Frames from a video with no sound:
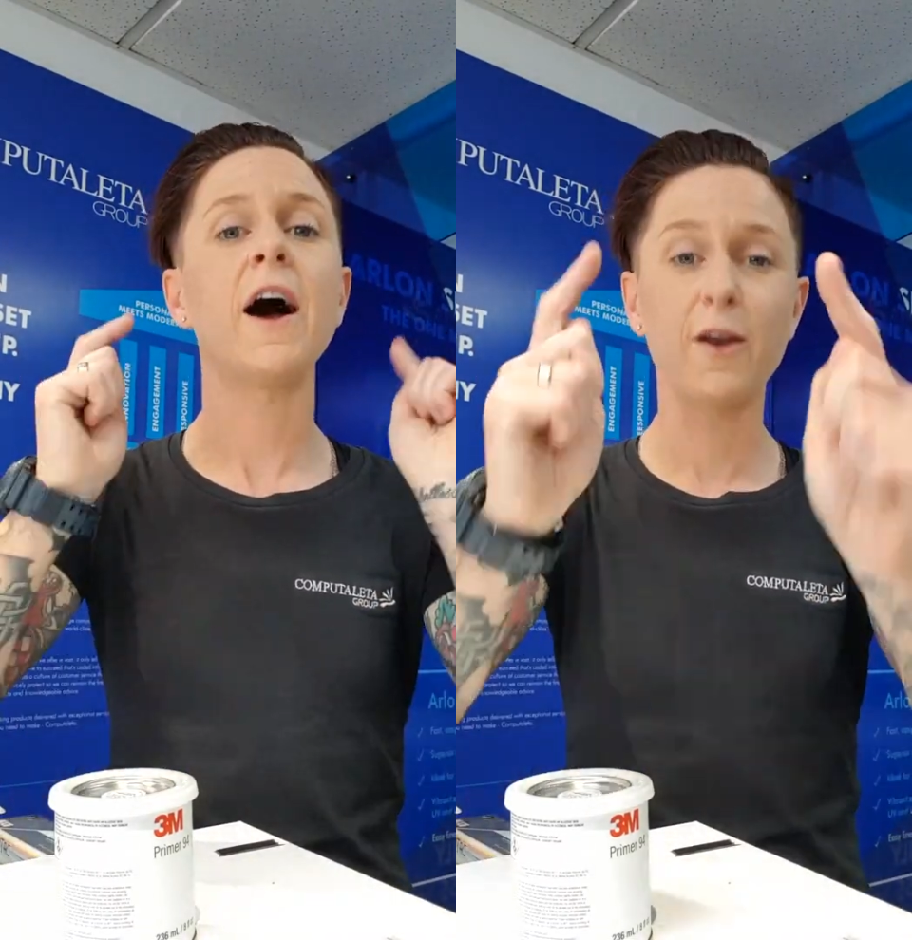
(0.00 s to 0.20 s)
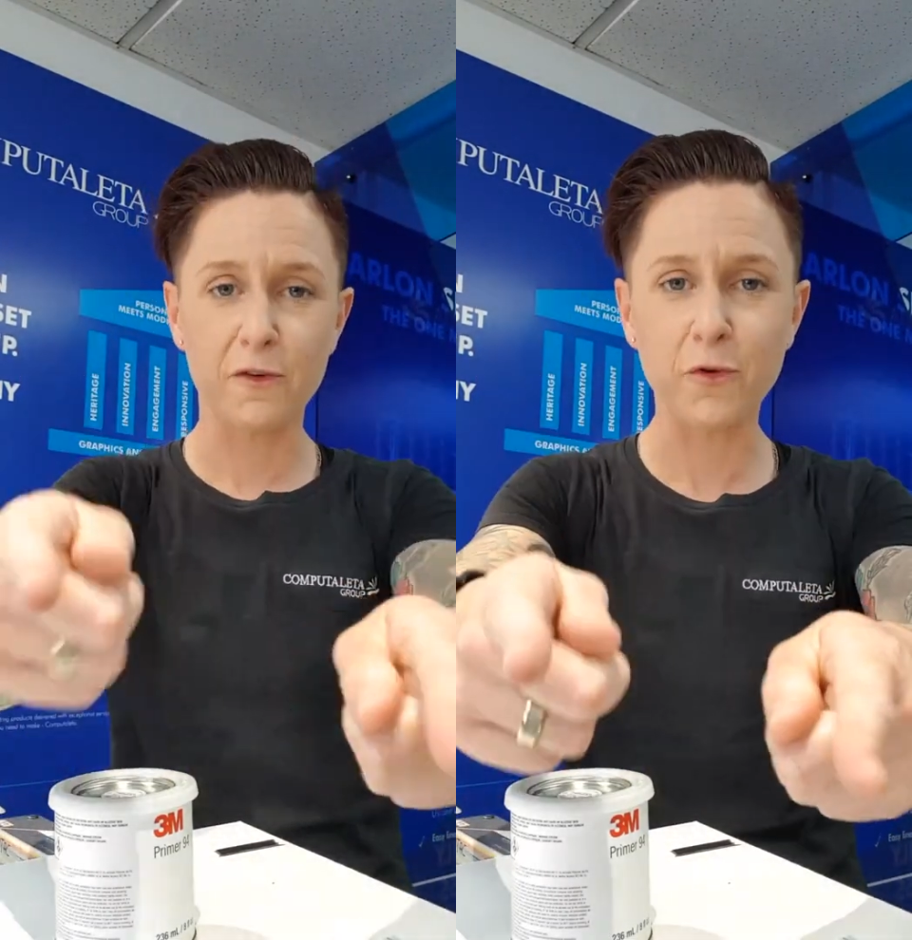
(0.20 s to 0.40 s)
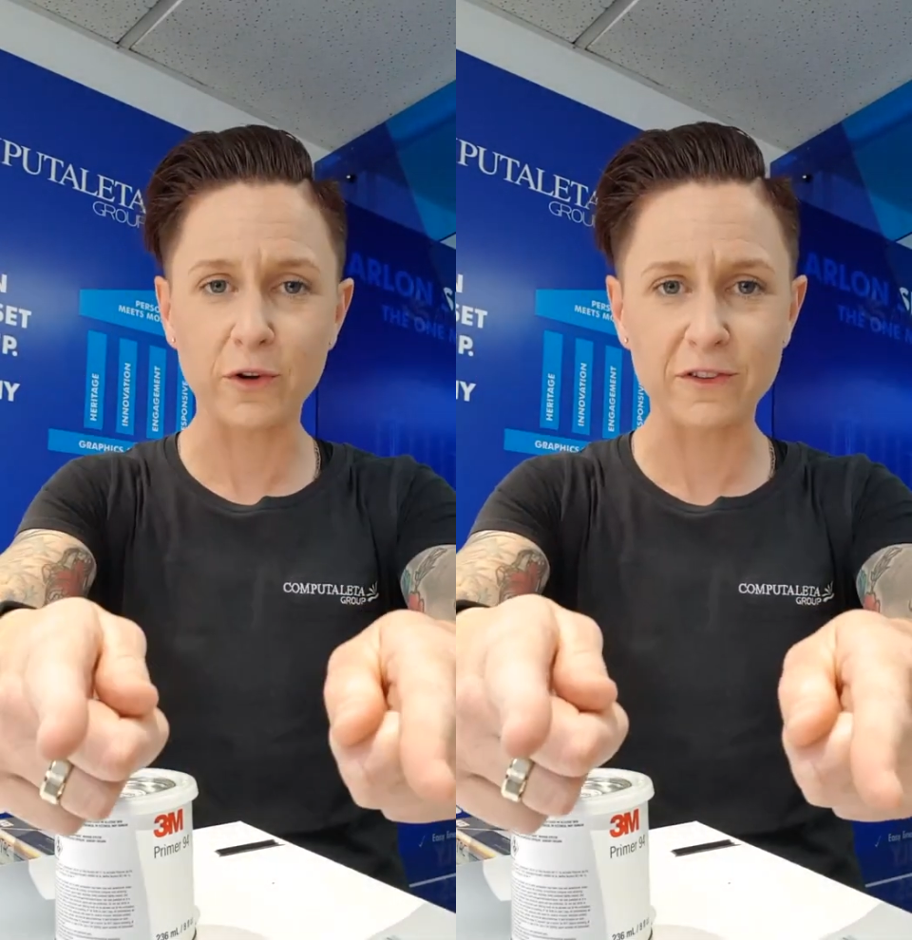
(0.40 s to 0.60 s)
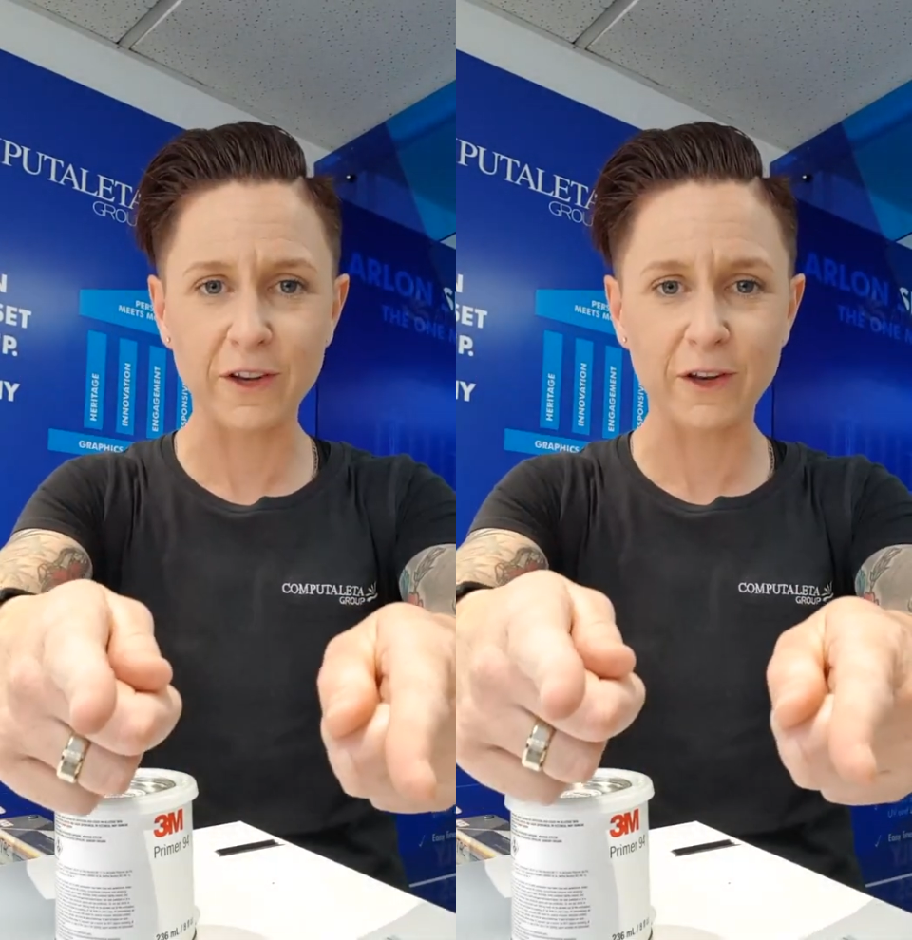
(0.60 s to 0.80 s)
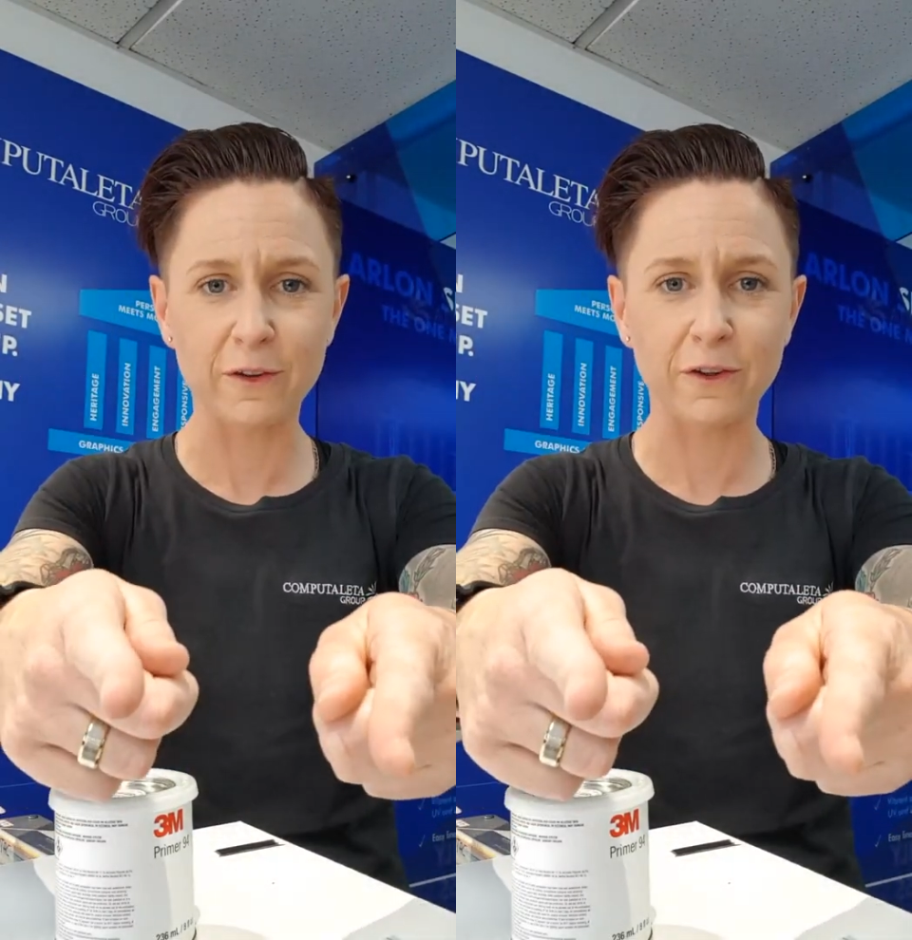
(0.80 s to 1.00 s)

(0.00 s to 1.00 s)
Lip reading: I look forward to seeing you